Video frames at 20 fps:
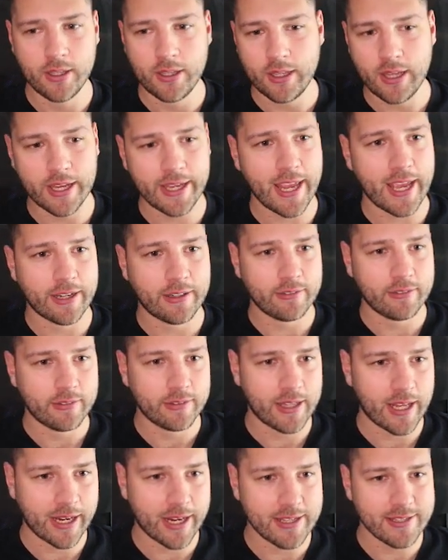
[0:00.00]
again
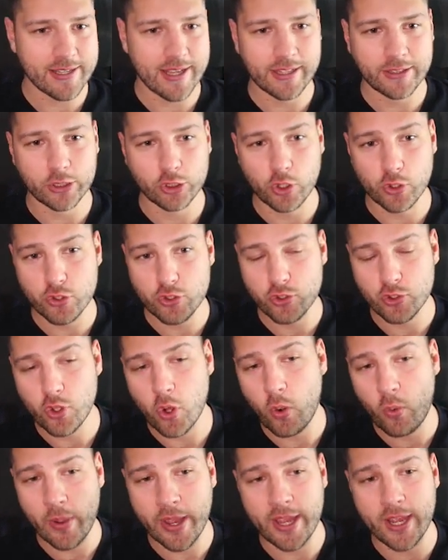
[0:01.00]
like I said there's no
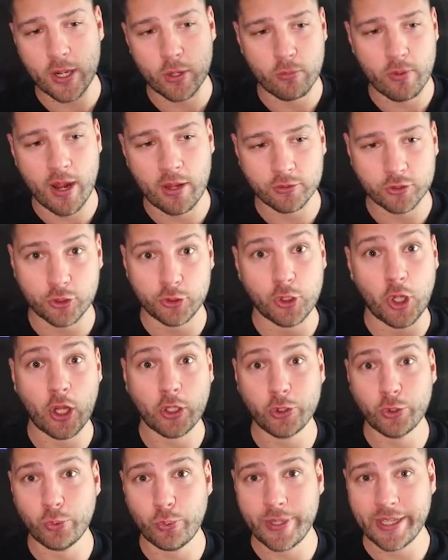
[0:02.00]
way around not
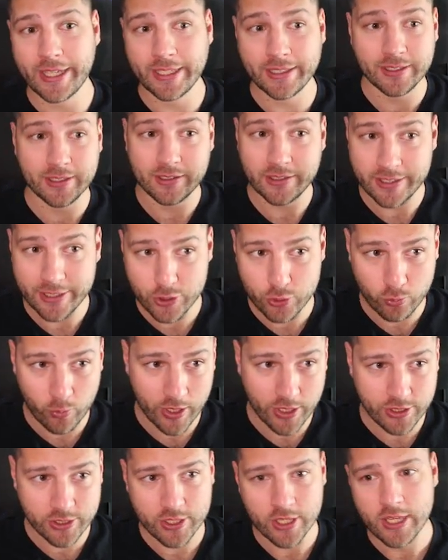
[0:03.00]
doing it at least
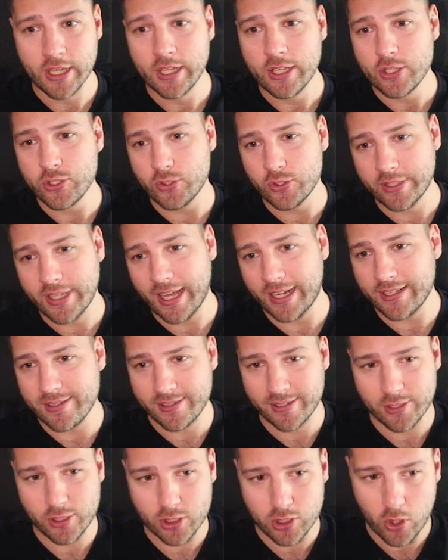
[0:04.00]
once so that is the
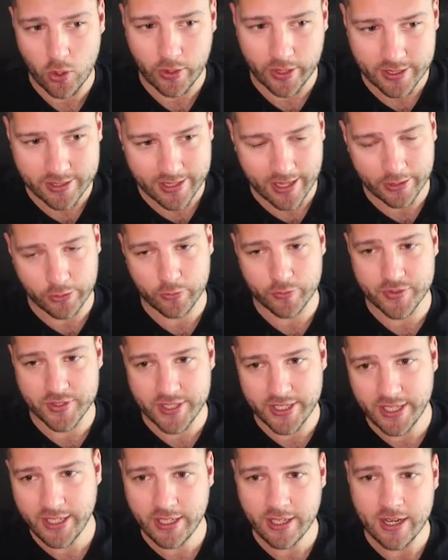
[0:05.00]
slowness that you've
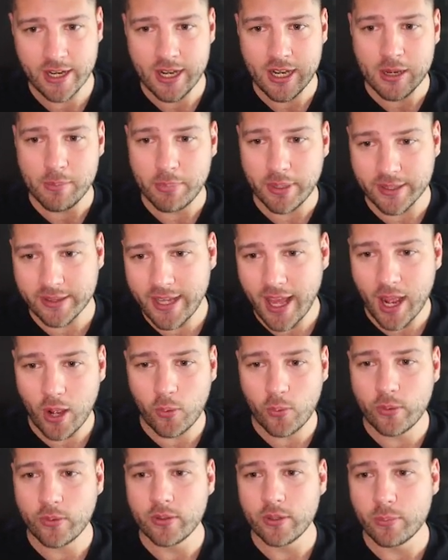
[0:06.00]
seen but
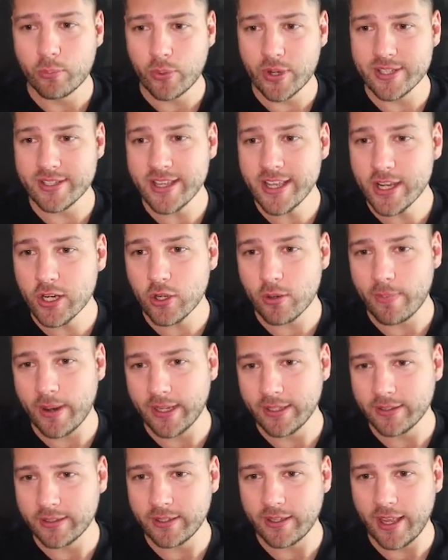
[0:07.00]
now press
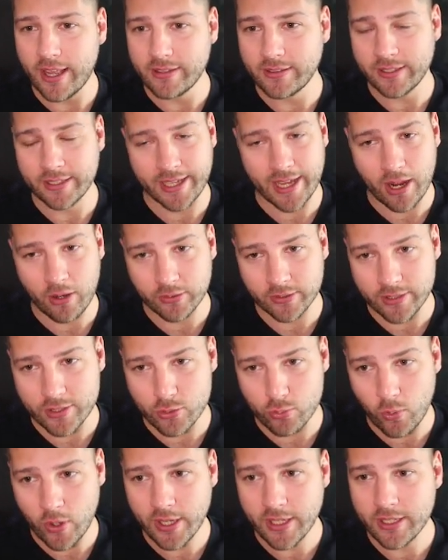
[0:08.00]
increment and the count is
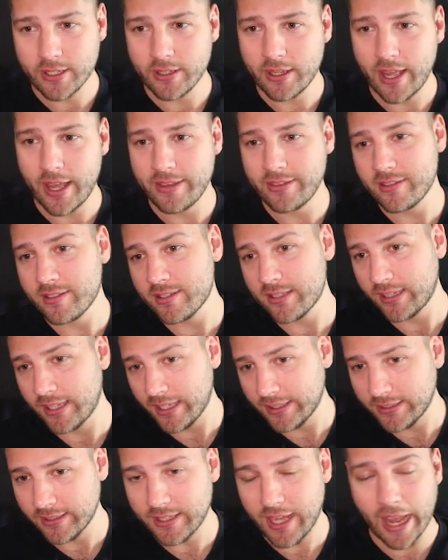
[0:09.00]
1 and the
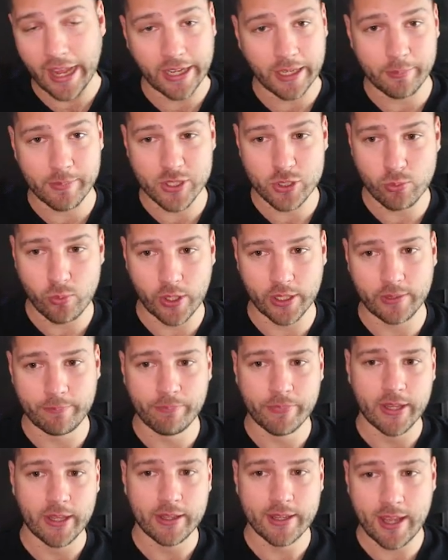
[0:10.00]
selected item is 1.
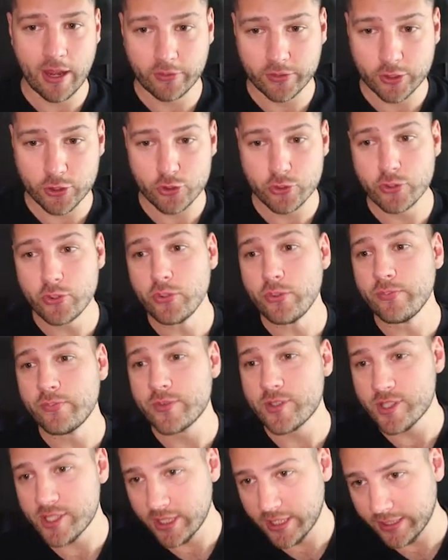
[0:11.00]
Count is 2,
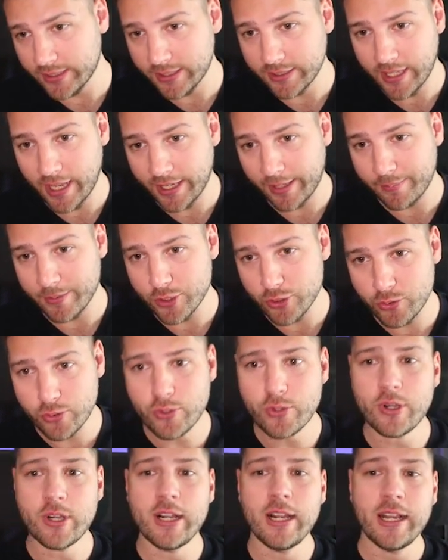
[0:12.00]
selected item is 2,
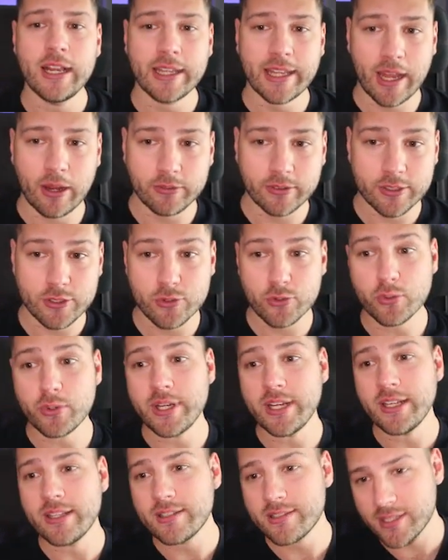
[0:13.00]
count is
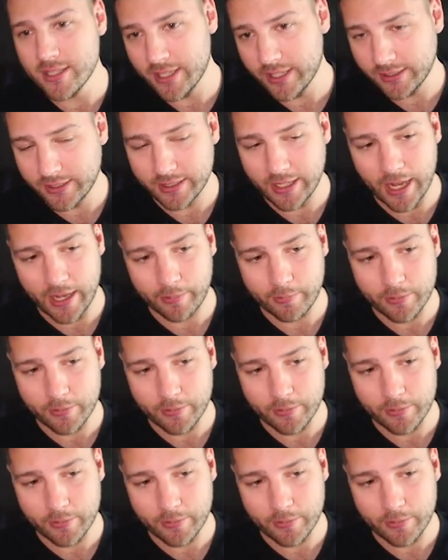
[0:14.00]
3, selected item